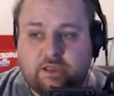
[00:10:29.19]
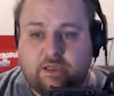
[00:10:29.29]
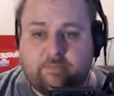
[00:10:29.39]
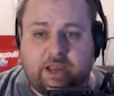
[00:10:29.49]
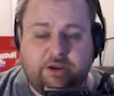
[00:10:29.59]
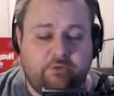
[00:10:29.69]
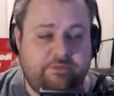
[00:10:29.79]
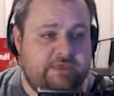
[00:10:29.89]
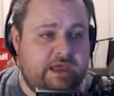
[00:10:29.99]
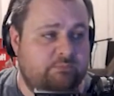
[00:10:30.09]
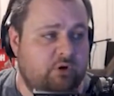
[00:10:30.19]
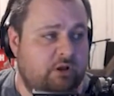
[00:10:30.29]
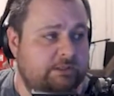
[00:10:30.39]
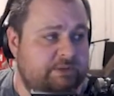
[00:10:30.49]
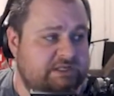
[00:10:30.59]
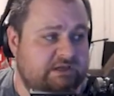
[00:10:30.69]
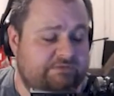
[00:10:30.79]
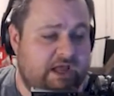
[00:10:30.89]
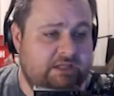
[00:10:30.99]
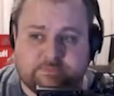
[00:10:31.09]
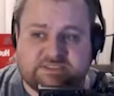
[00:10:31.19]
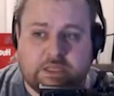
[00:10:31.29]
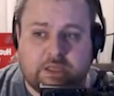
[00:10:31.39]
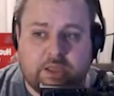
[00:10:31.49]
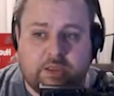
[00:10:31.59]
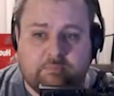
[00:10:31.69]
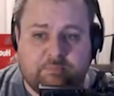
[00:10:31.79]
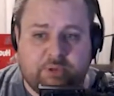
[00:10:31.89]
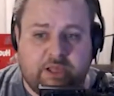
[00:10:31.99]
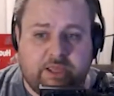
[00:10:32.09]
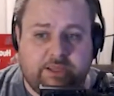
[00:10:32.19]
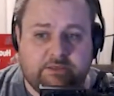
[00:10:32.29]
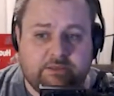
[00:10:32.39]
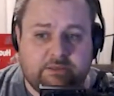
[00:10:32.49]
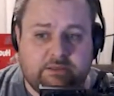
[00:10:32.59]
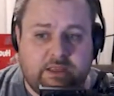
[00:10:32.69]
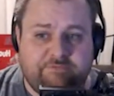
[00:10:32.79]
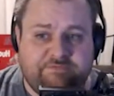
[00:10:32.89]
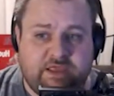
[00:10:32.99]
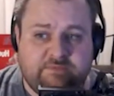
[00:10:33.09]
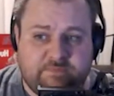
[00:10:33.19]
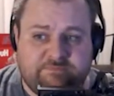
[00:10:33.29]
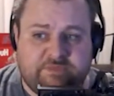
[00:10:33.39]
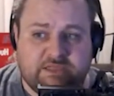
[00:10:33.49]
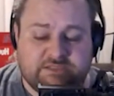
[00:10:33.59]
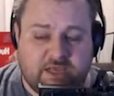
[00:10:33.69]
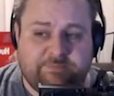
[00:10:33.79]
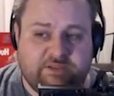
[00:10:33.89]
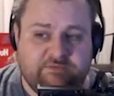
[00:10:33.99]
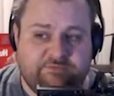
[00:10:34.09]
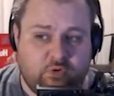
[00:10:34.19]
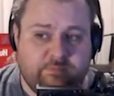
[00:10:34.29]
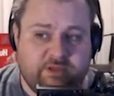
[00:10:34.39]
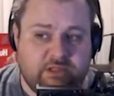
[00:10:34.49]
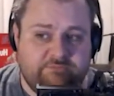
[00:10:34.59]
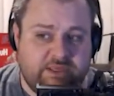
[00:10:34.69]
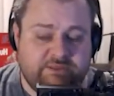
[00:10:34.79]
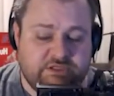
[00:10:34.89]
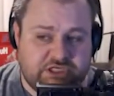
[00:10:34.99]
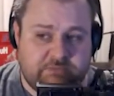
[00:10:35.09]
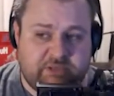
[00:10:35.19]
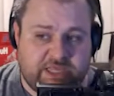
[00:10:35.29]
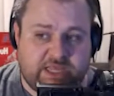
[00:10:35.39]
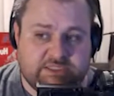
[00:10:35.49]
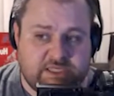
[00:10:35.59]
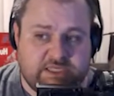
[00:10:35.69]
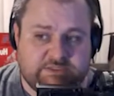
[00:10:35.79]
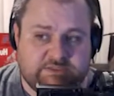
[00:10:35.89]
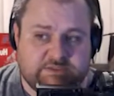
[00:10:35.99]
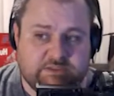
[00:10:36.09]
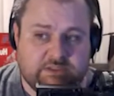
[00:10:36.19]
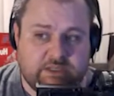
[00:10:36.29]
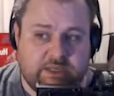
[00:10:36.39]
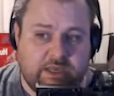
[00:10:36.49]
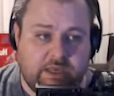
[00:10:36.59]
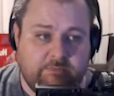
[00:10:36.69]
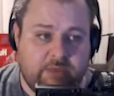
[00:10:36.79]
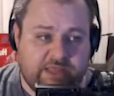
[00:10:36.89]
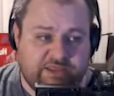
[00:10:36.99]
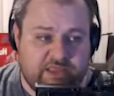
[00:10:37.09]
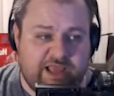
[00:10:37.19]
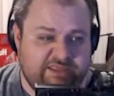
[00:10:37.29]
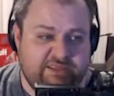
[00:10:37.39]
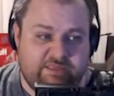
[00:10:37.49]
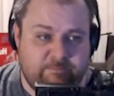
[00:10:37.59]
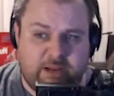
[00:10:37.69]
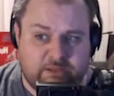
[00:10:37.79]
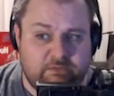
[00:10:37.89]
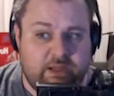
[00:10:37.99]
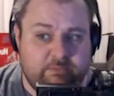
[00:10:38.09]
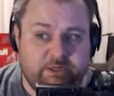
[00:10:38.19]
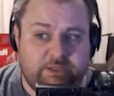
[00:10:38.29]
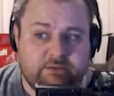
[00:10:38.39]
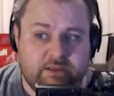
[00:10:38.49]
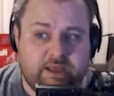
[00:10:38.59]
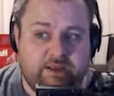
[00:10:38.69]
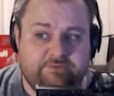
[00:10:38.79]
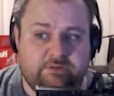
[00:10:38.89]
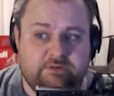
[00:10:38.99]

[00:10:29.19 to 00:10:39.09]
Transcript: I know that would probably piss off Alex, but if they adopted the formula of like the GBA days, I think they'd make a lot of money out of it.